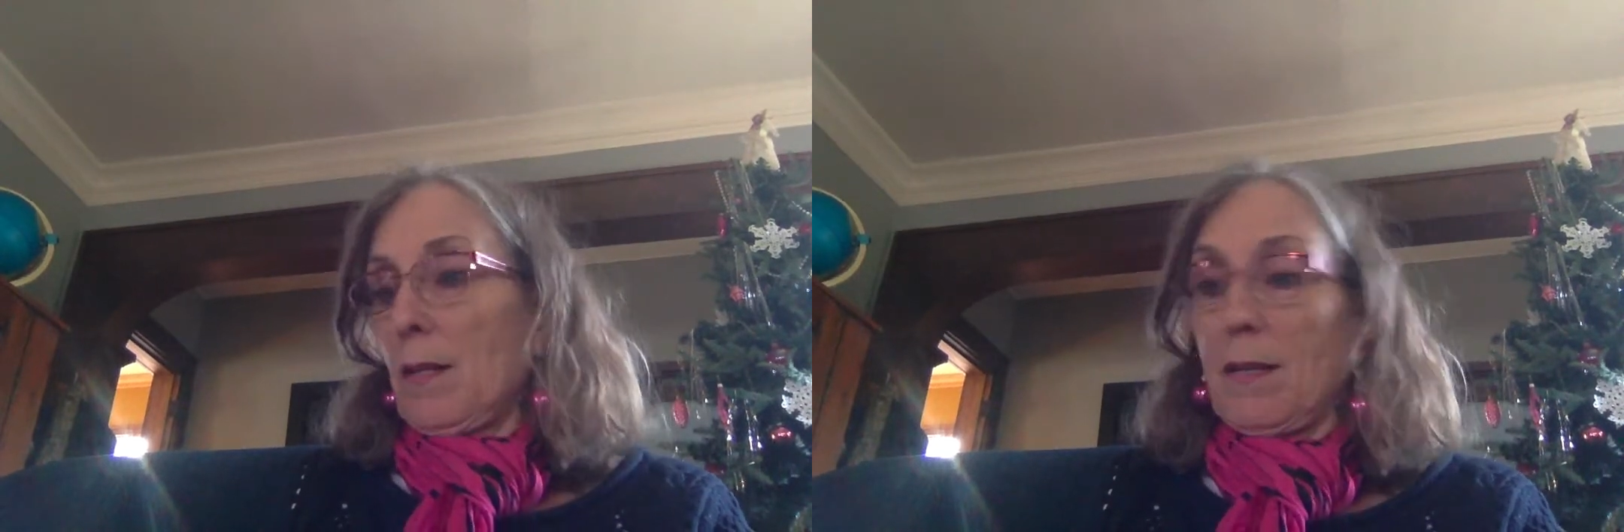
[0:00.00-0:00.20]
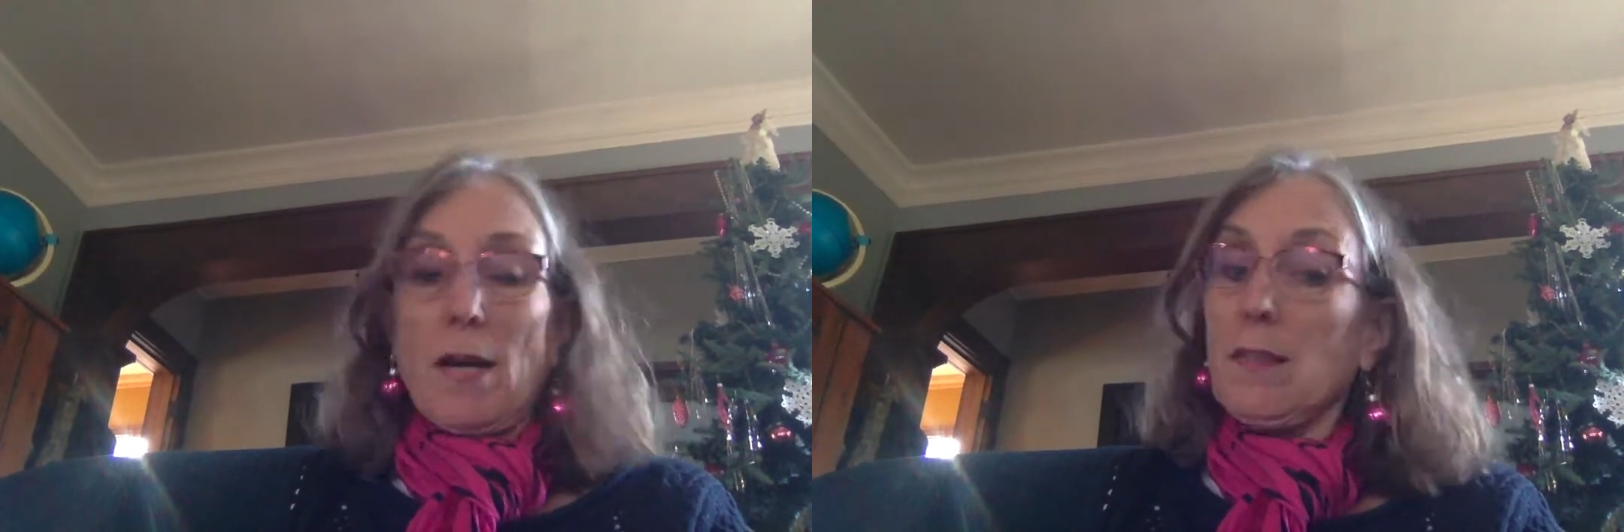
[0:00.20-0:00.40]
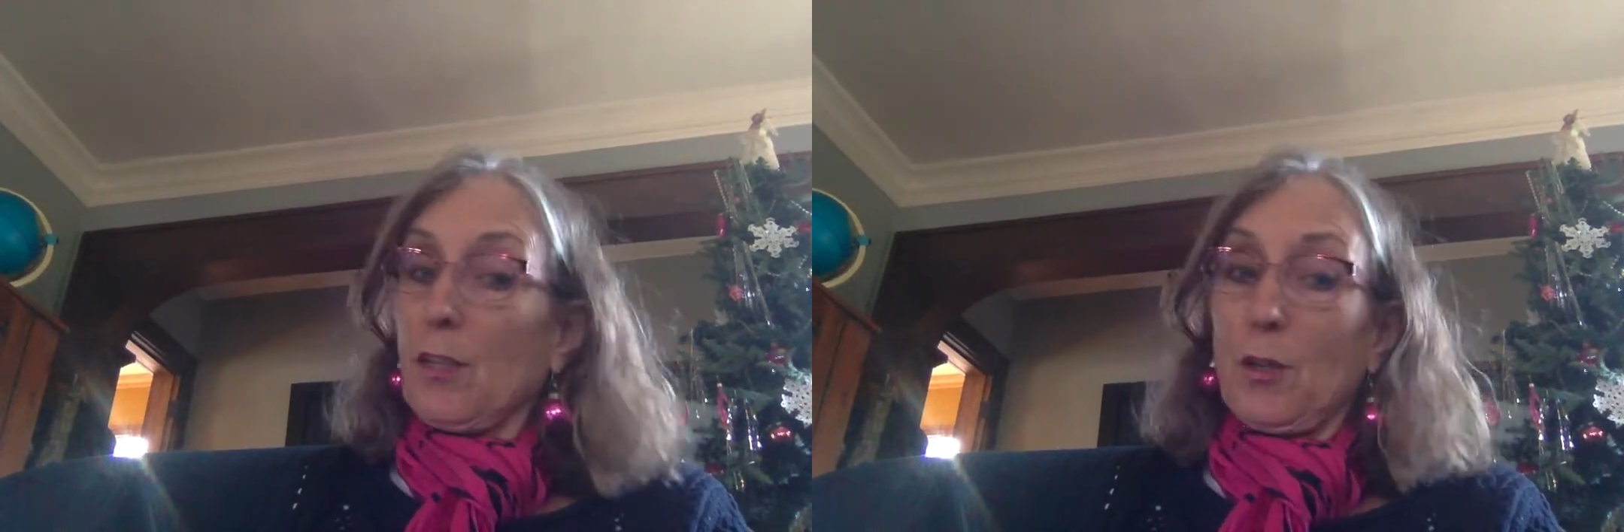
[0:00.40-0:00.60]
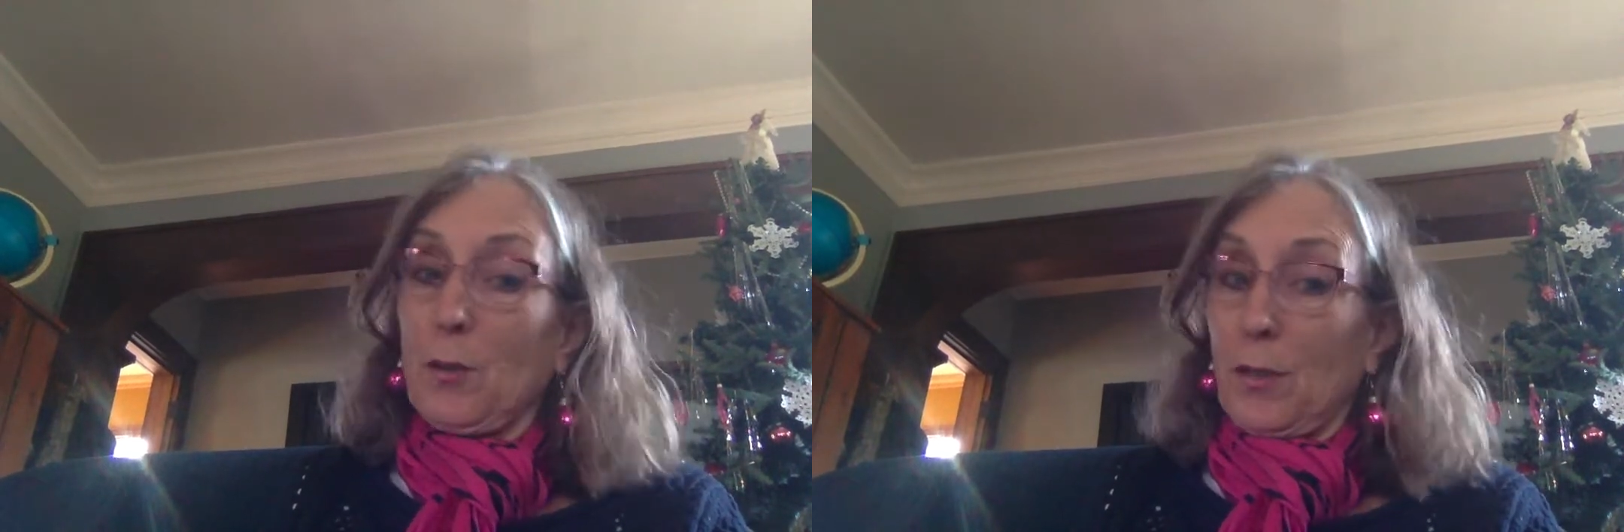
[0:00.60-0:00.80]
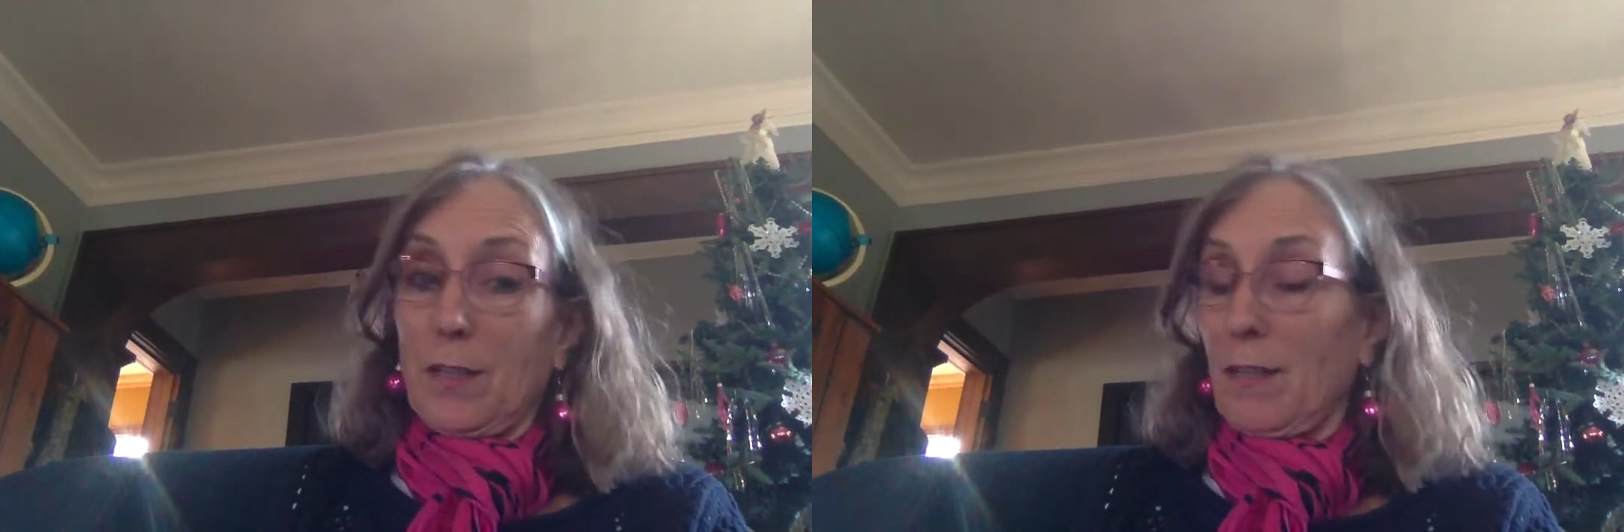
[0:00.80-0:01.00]
Not the
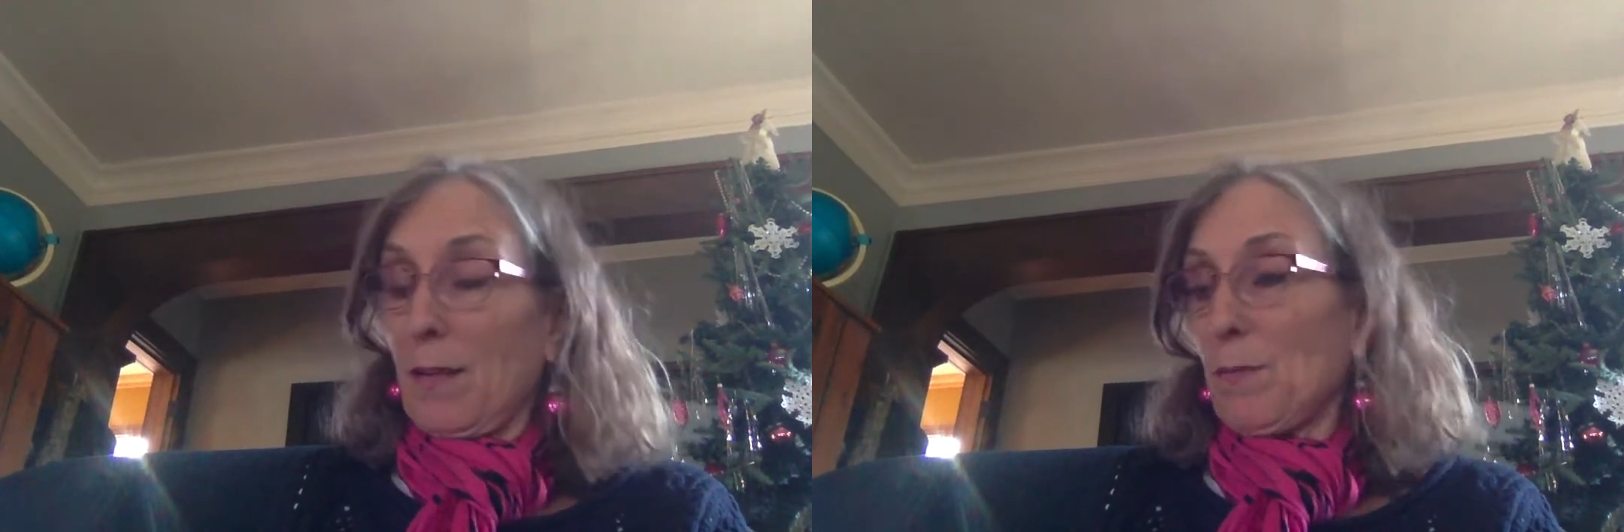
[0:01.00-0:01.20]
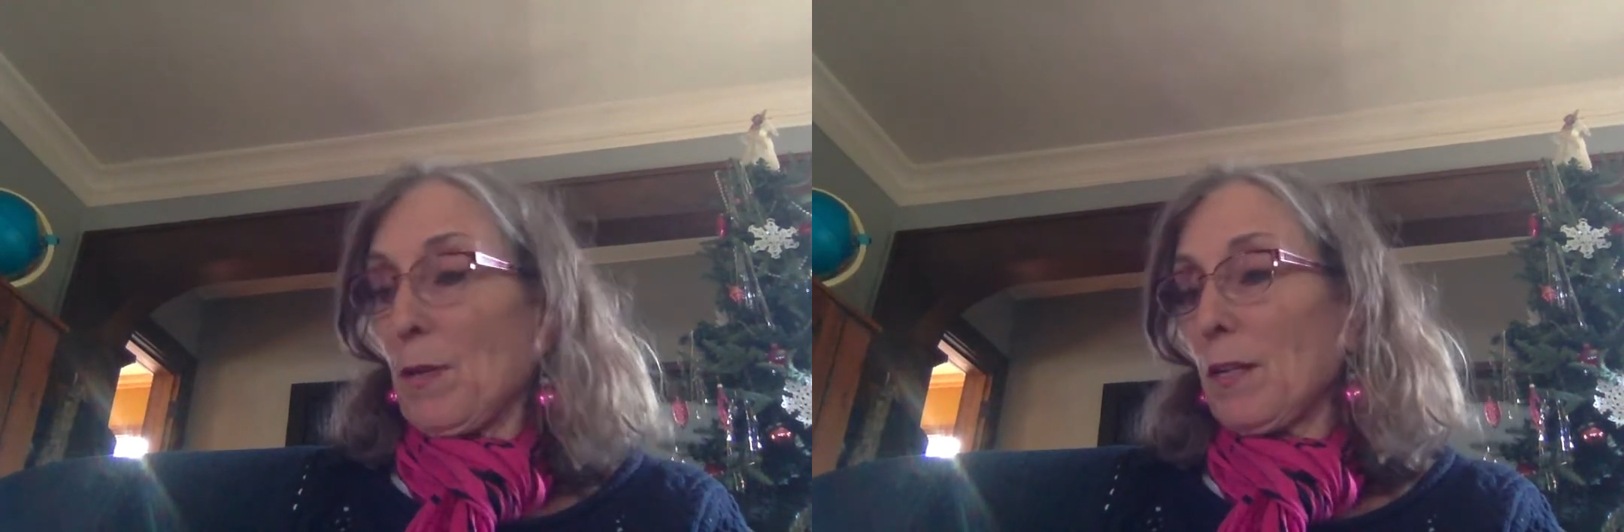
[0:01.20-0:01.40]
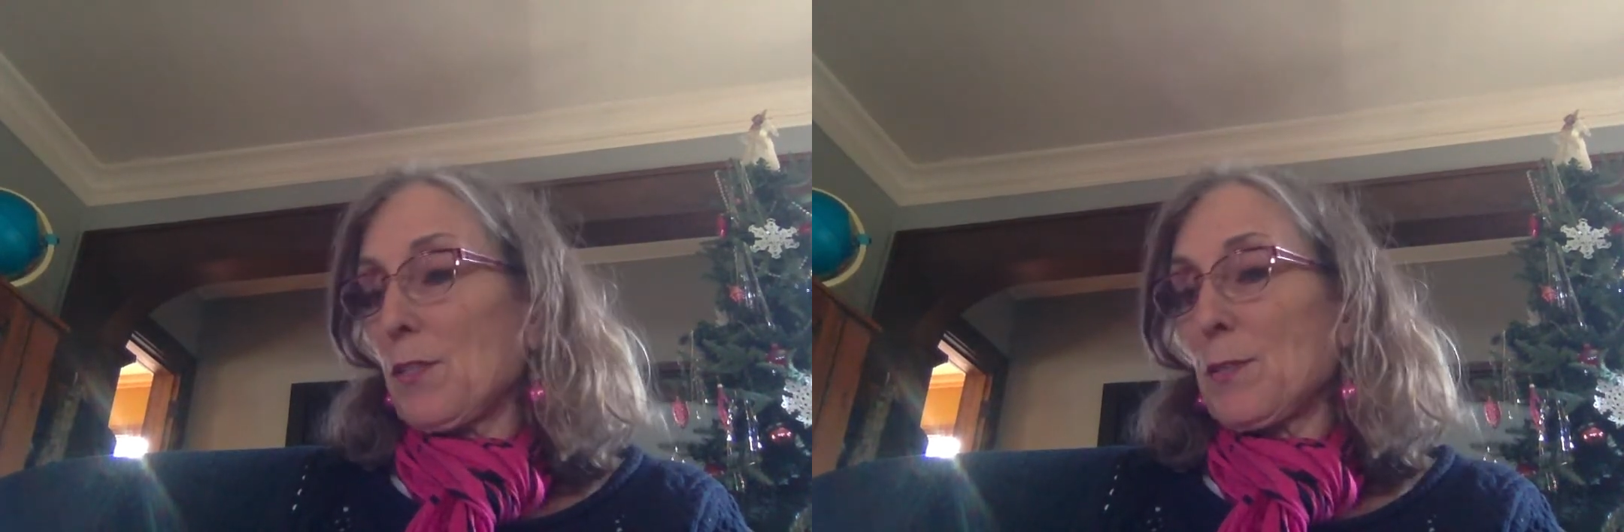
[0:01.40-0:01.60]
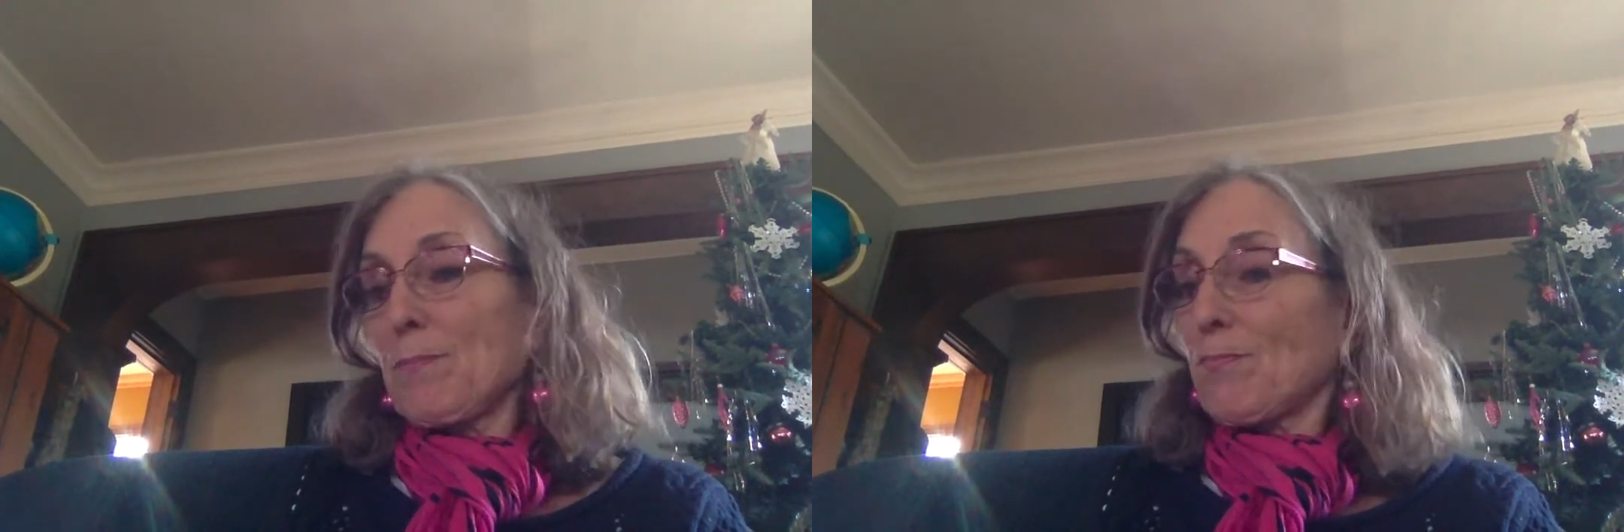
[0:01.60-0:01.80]
coconut date bars.